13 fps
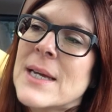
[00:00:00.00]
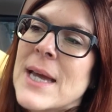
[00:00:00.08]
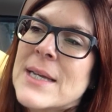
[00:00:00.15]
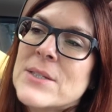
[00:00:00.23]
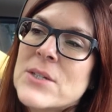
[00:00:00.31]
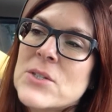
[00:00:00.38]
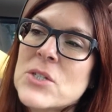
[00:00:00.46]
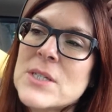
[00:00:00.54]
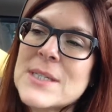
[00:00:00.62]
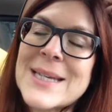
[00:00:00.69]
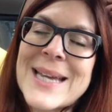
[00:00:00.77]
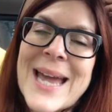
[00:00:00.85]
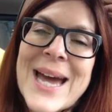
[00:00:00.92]
And so she's
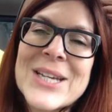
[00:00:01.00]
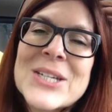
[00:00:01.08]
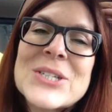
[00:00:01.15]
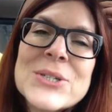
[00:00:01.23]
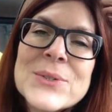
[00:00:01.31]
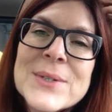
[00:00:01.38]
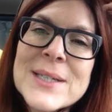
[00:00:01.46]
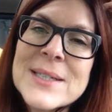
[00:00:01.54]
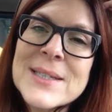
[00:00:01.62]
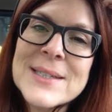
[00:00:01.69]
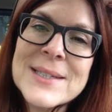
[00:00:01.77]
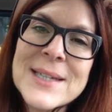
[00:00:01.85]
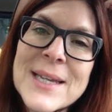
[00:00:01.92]
like, how you doing?
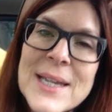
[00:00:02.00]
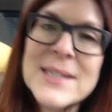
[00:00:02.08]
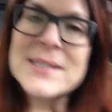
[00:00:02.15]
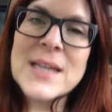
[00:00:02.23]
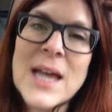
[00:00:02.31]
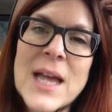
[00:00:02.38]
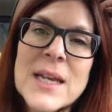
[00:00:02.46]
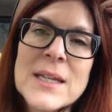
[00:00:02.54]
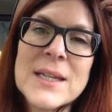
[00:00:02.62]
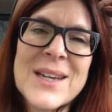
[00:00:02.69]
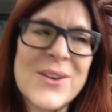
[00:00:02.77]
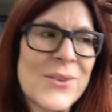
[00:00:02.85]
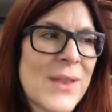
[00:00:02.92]
And I said,
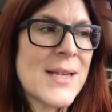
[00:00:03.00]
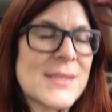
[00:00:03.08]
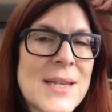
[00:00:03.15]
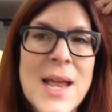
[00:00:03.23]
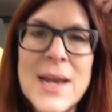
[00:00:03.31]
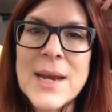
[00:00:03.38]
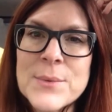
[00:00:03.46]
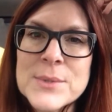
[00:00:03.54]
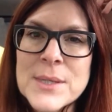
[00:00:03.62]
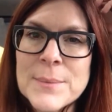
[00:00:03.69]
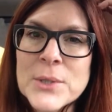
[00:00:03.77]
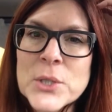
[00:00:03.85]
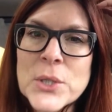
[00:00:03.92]
last night I was
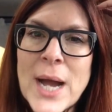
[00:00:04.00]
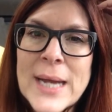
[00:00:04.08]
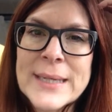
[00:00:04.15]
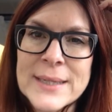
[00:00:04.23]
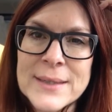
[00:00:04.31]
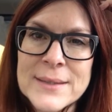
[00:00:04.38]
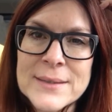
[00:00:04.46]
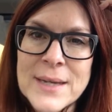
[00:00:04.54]
up crying.